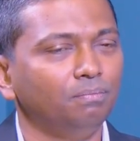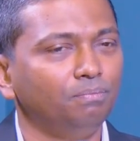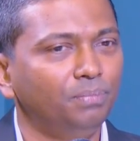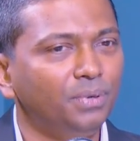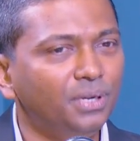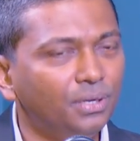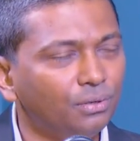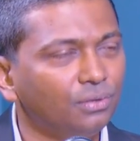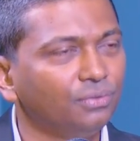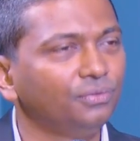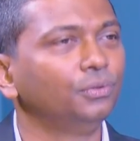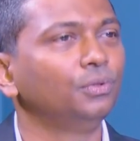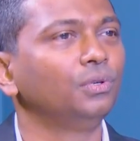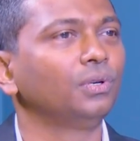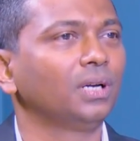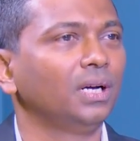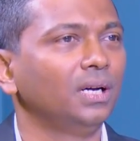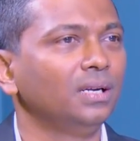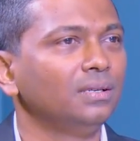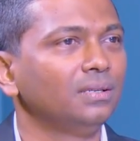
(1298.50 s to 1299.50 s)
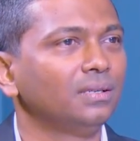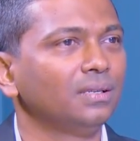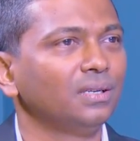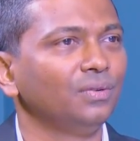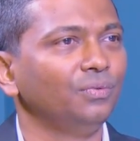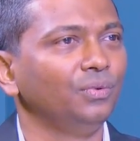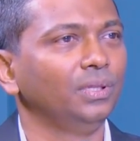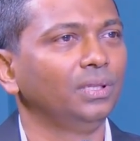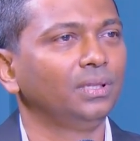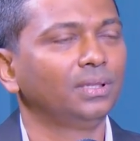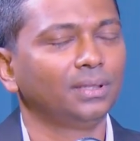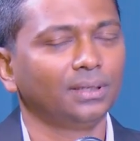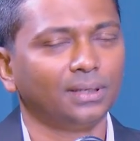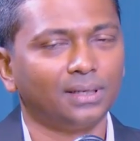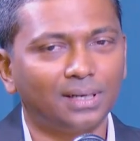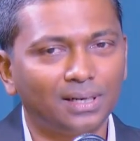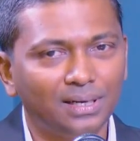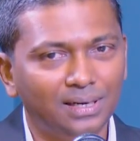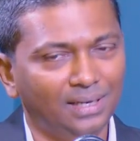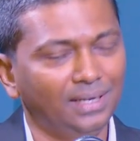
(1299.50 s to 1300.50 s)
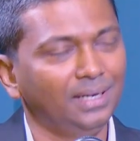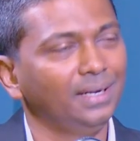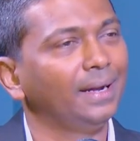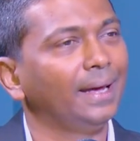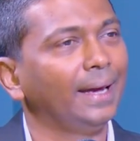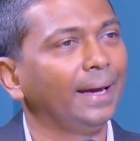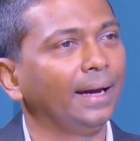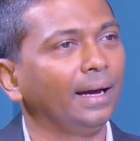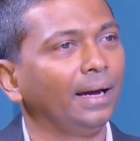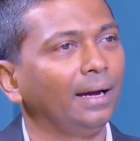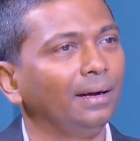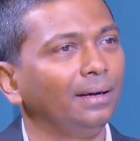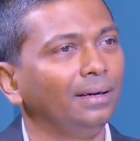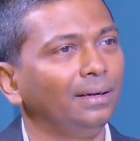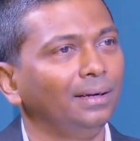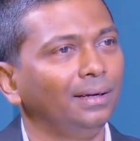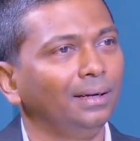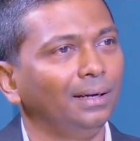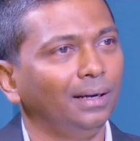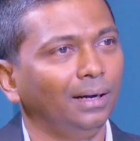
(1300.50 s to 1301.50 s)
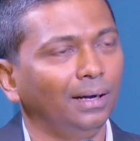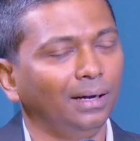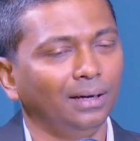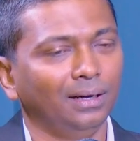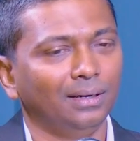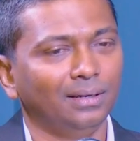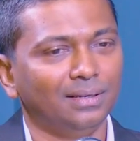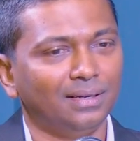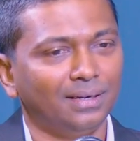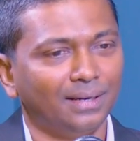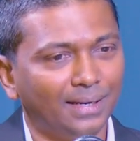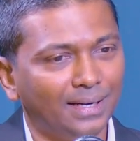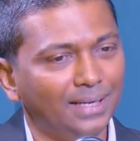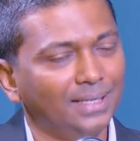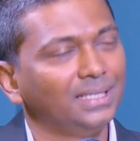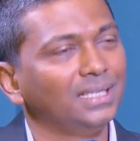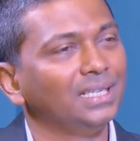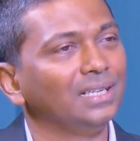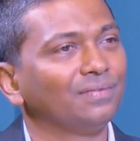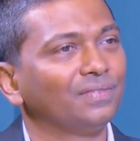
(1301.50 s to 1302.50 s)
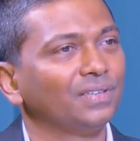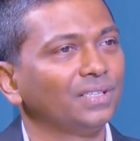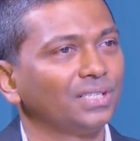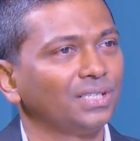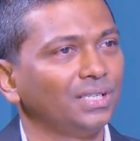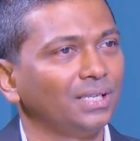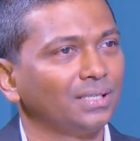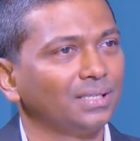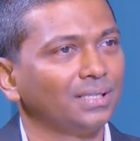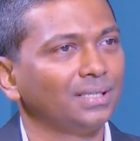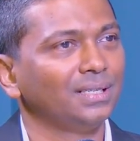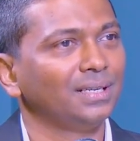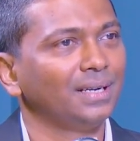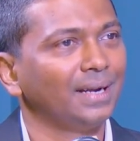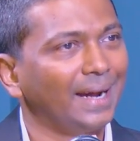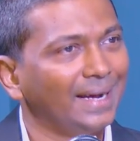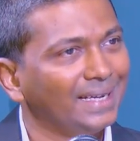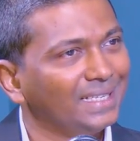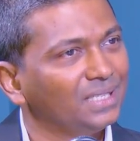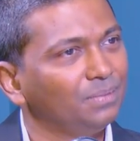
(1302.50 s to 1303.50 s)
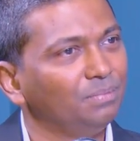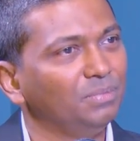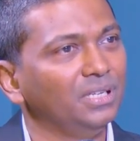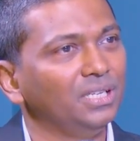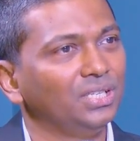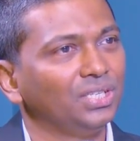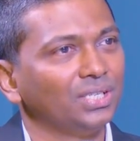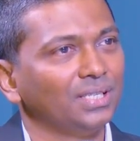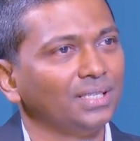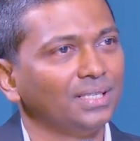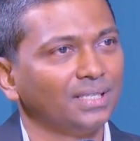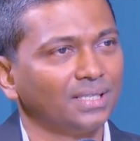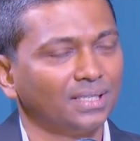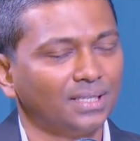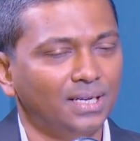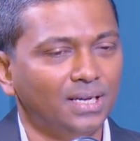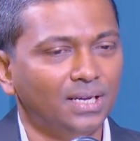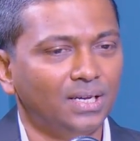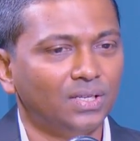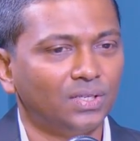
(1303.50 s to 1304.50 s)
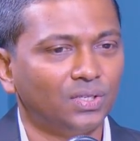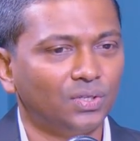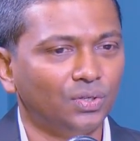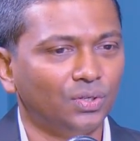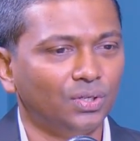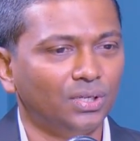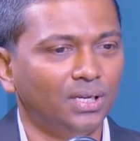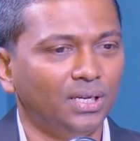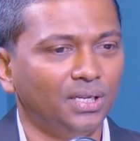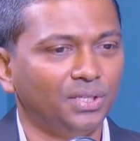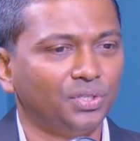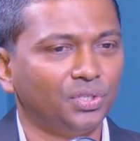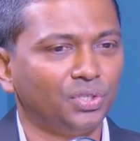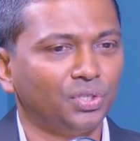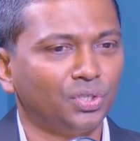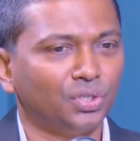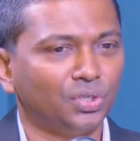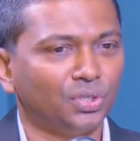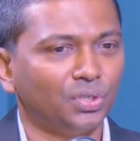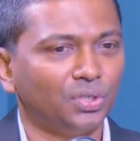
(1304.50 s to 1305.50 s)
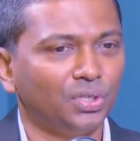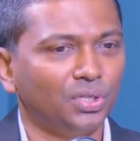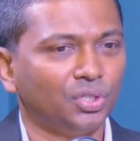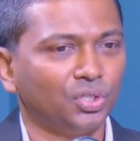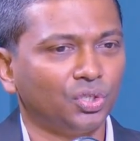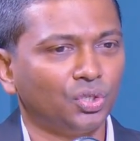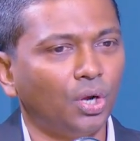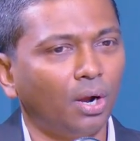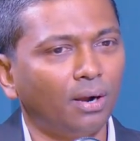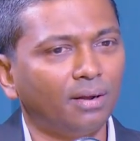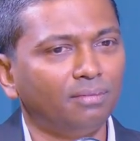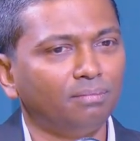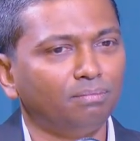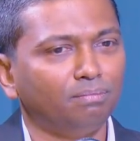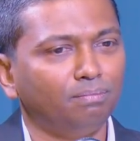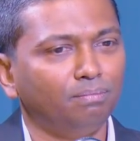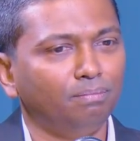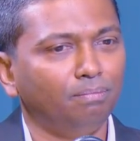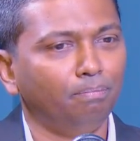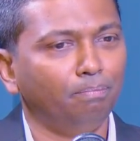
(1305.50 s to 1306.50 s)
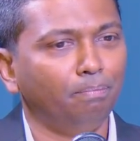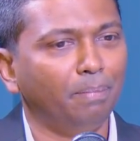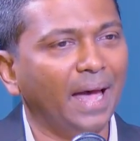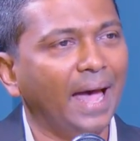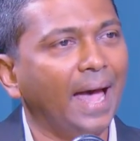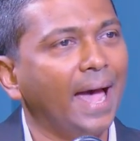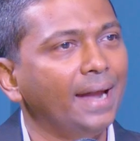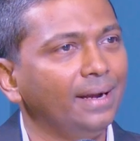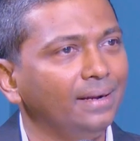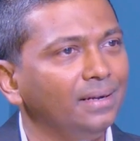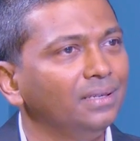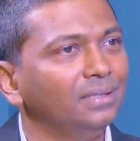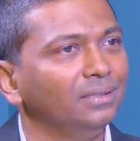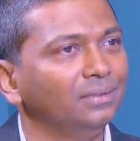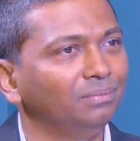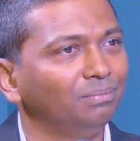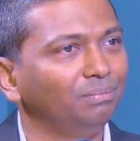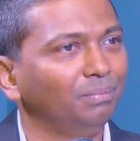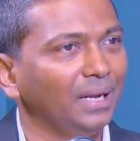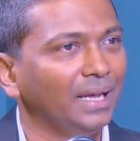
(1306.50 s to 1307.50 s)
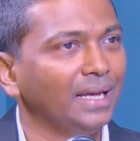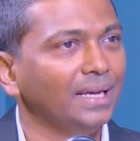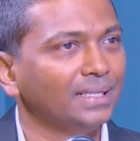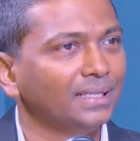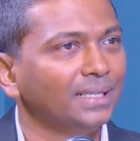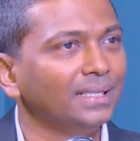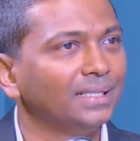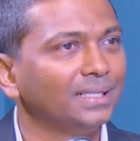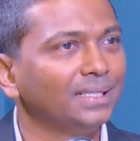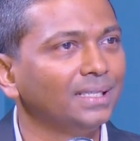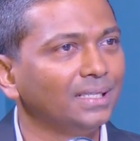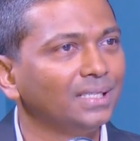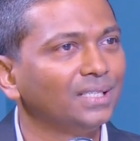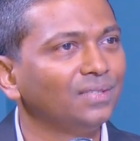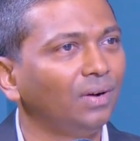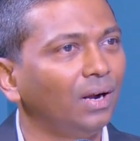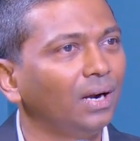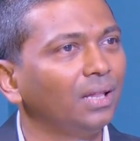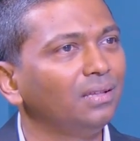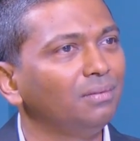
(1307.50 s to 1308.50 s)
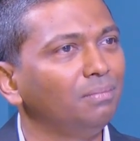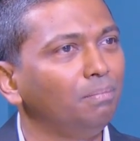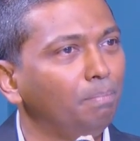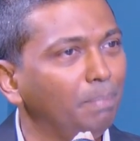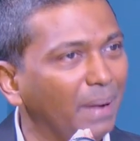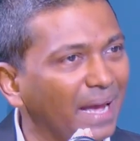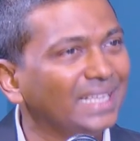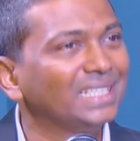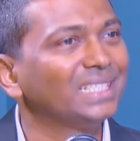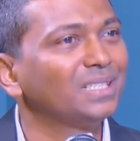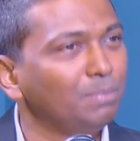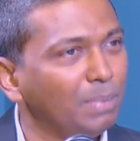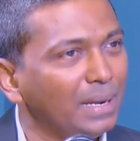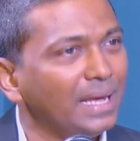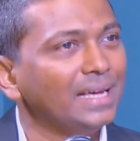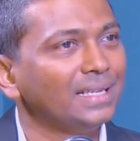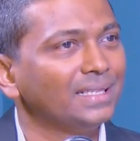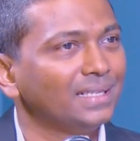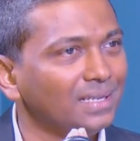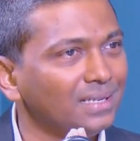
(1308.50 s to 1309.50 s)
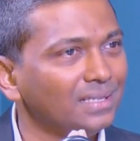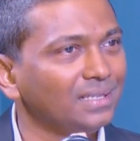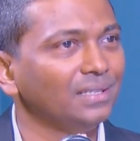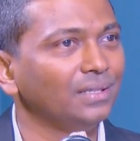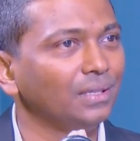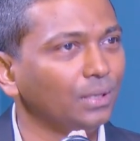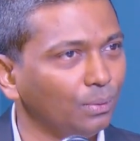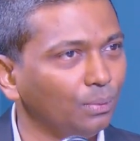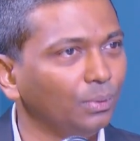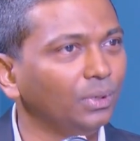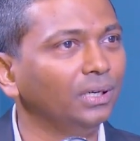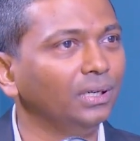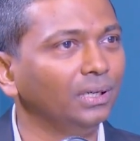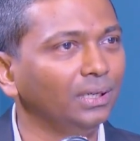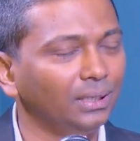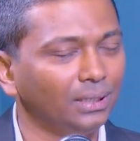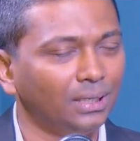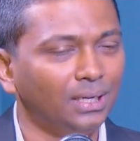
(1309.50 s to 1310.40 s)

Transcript: Beautiful country with clean air, nice infrastructure, nice beaches. So it's not a bad place. It's one of the best places in the world.